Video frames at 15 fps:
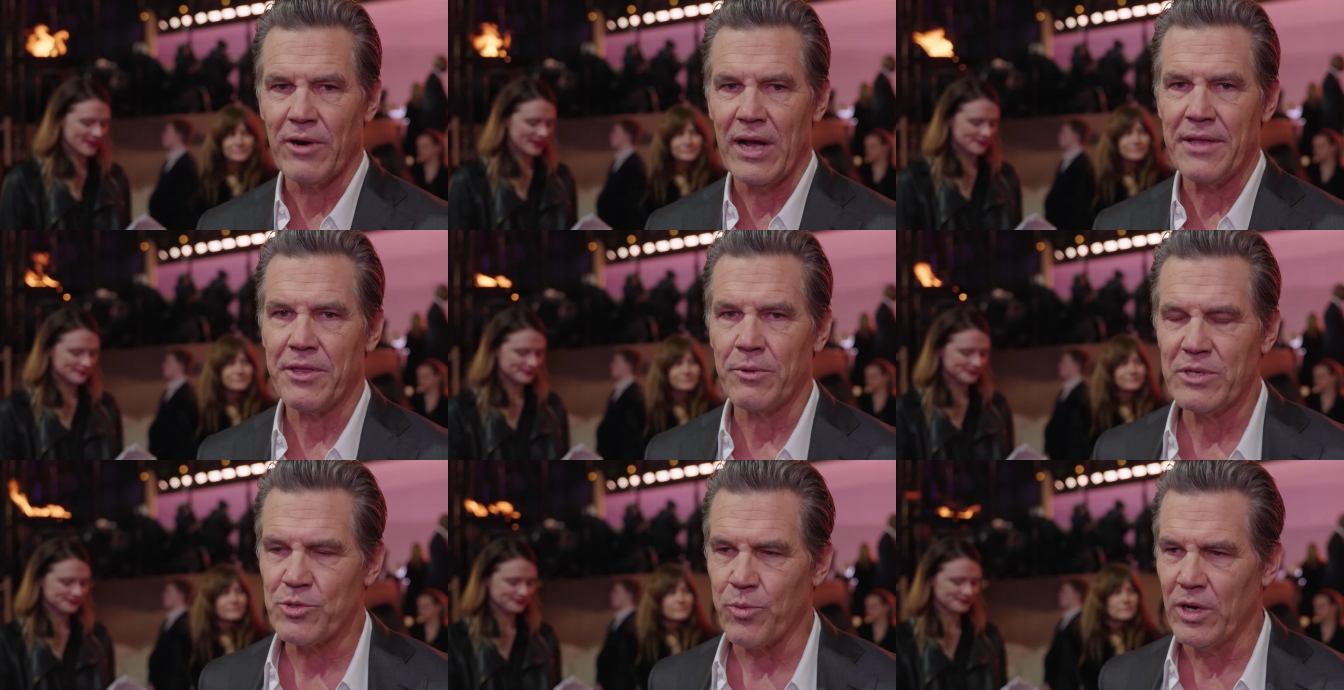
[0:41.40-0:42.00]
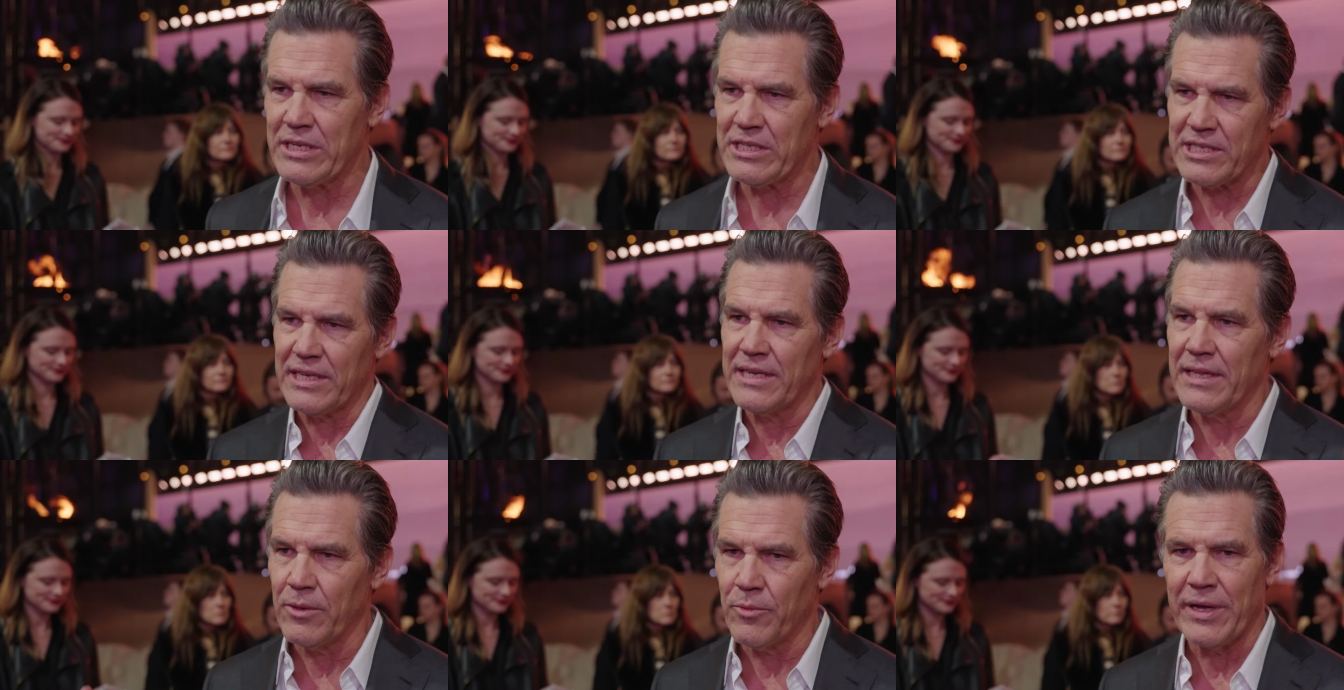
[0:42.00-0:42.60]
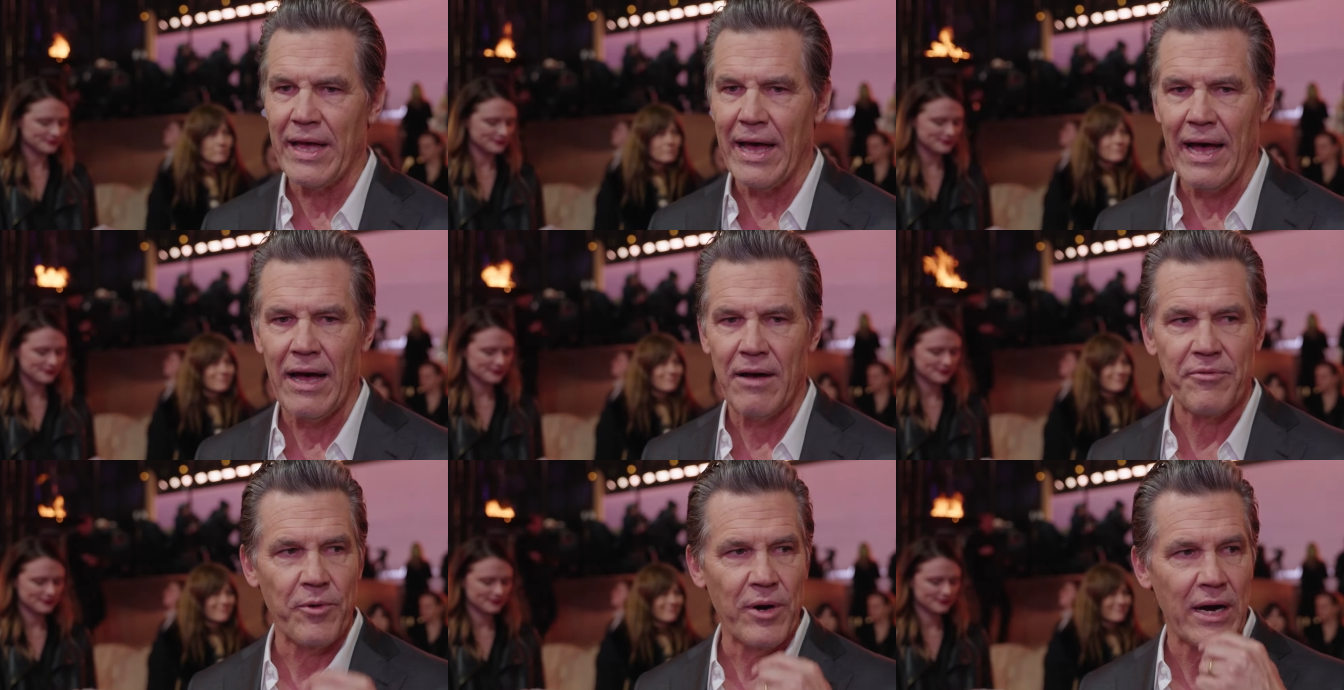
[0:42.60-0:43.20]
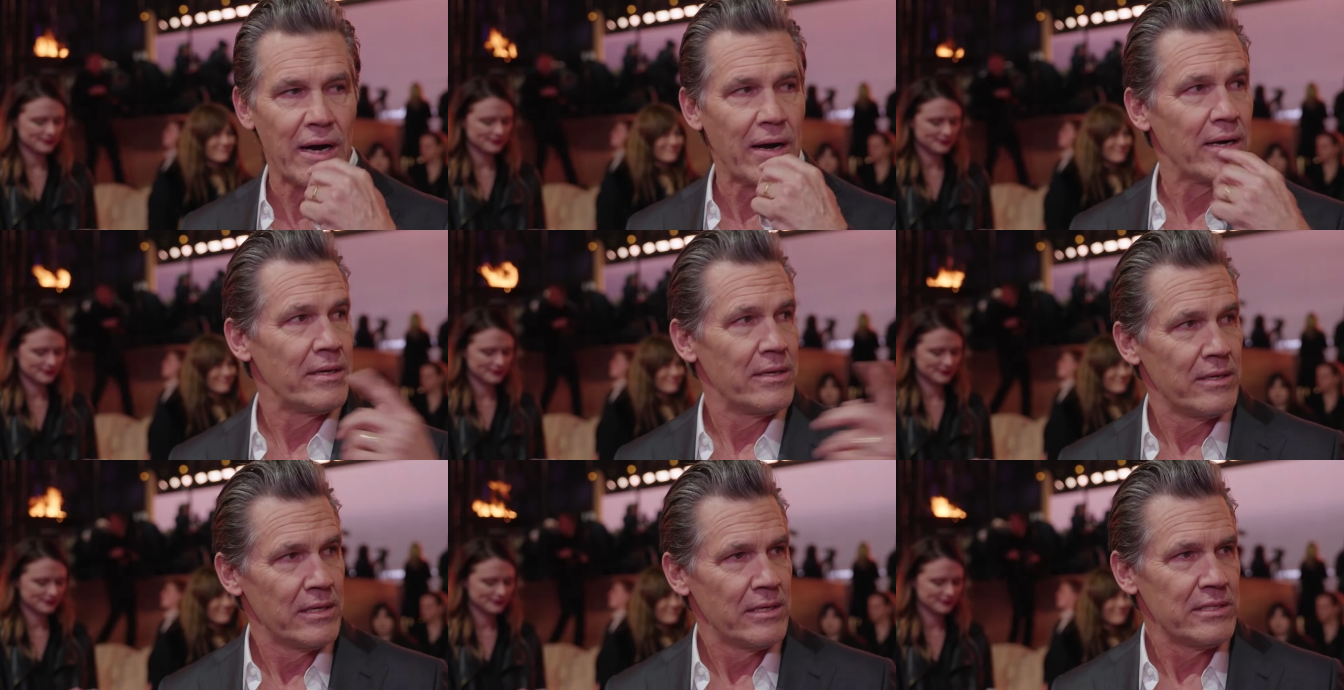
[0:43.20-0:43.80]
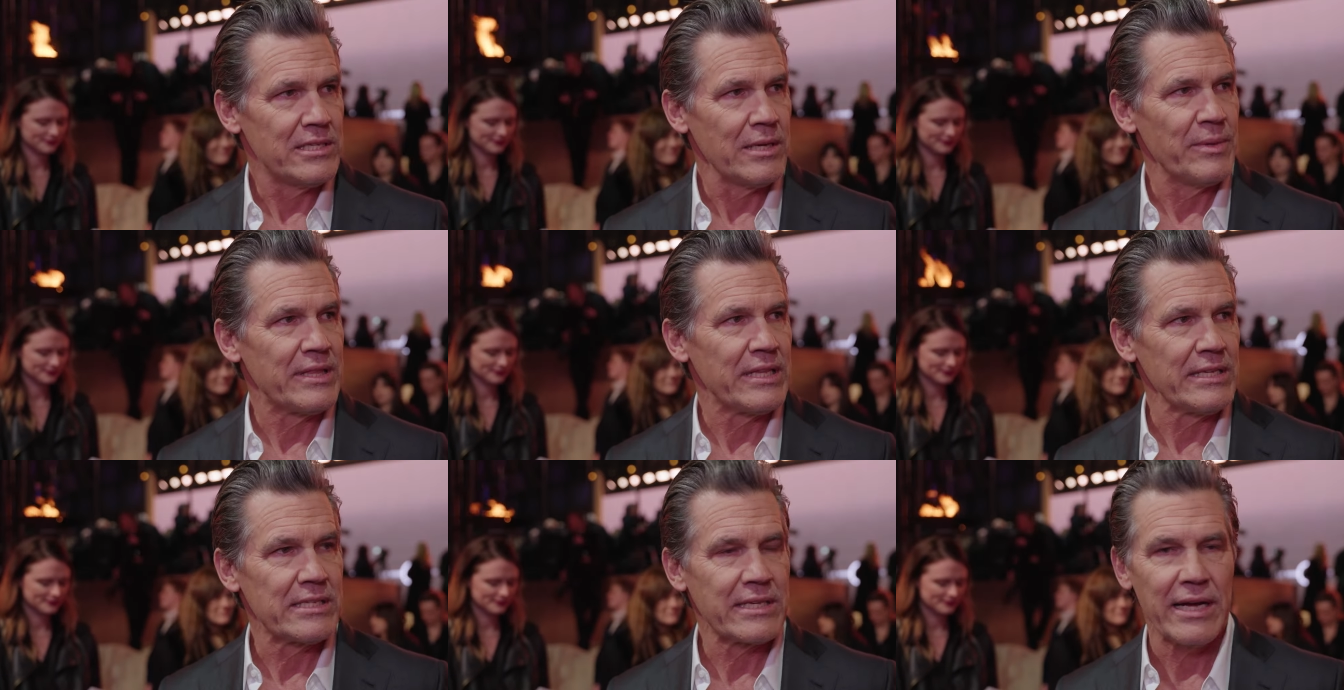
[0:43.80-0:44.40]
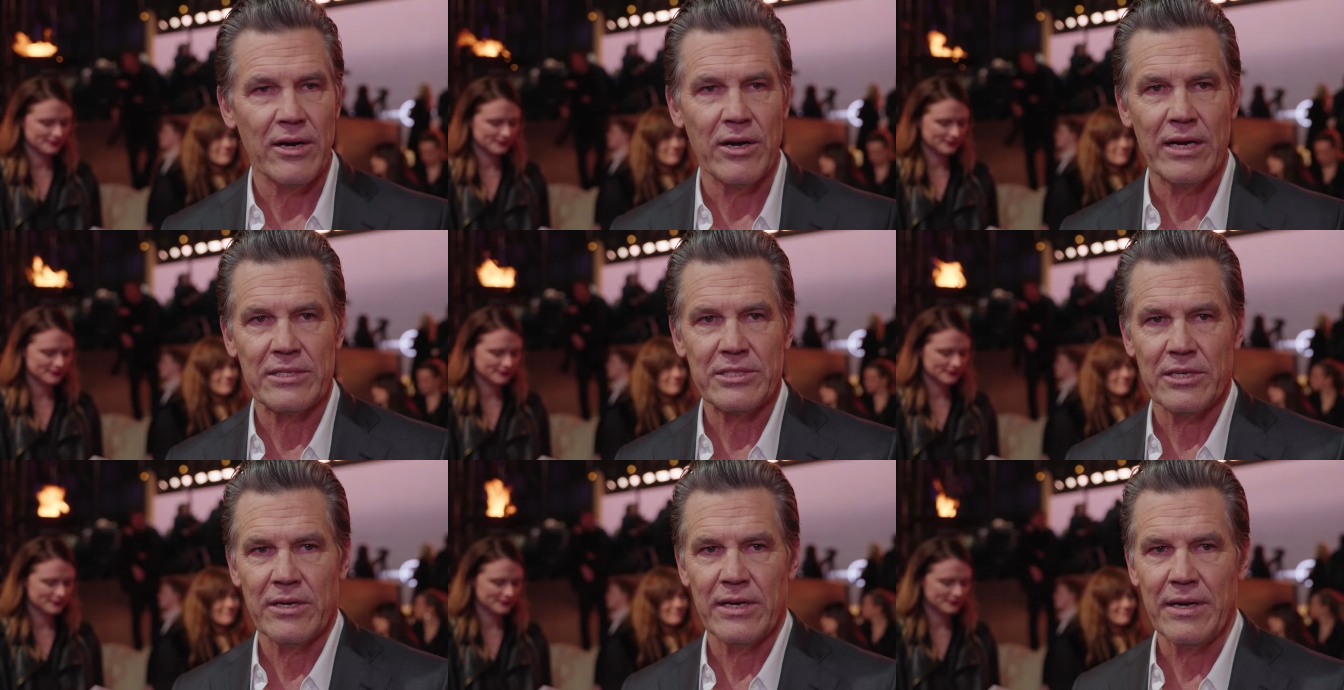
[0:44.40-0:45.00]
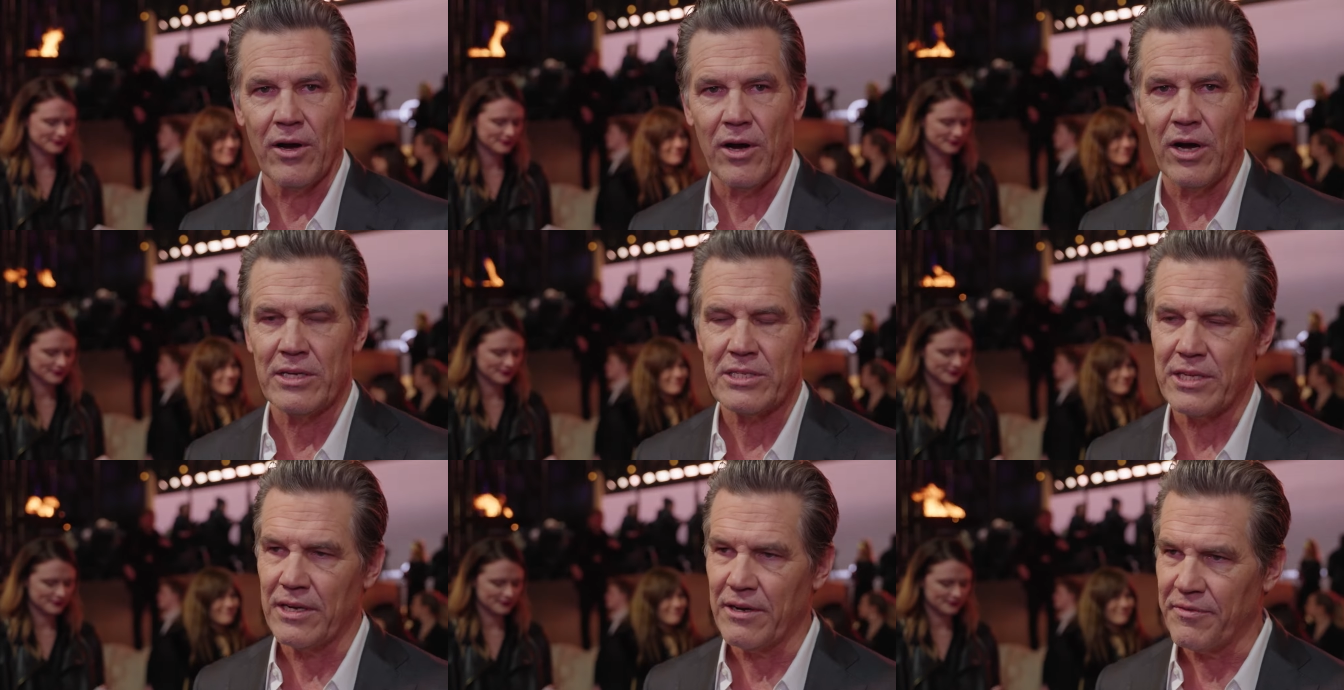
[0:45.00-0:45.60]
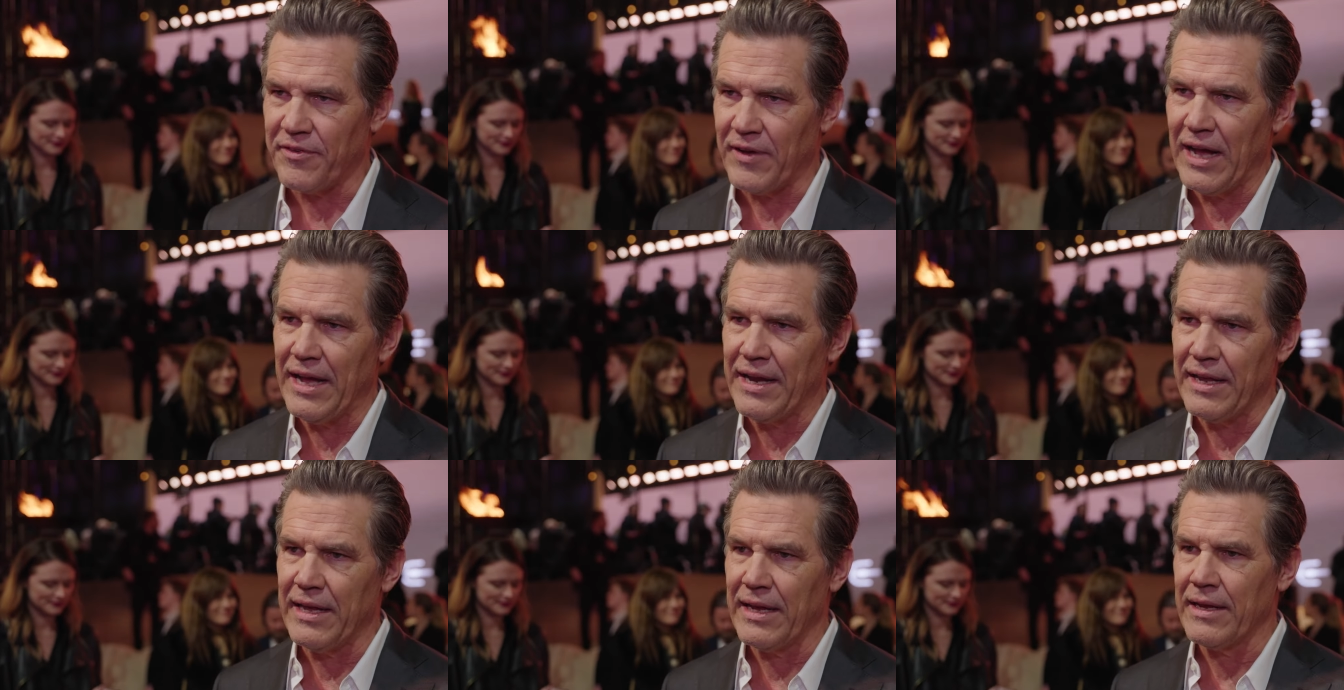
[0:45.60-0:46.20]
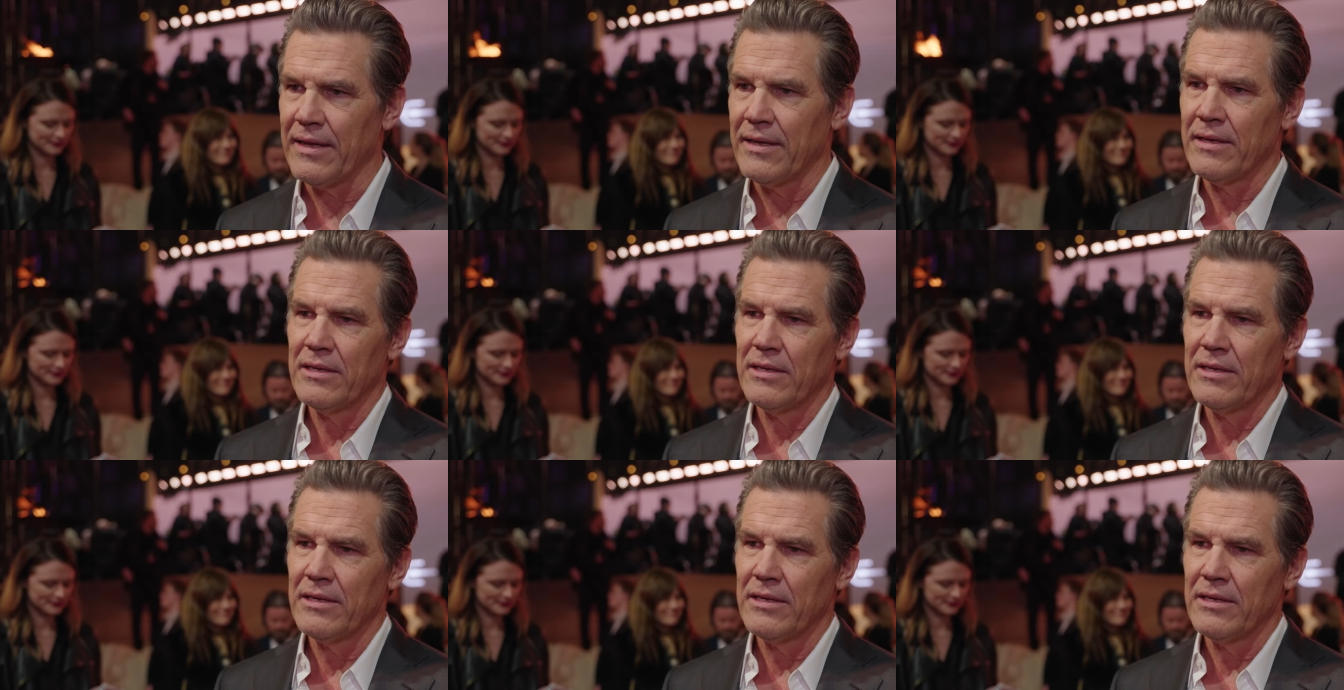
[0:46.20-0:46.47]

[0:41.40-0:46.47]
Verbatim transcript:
Speaker 1: great. There was one scene that we have where Timothée's character and Austin are fighting.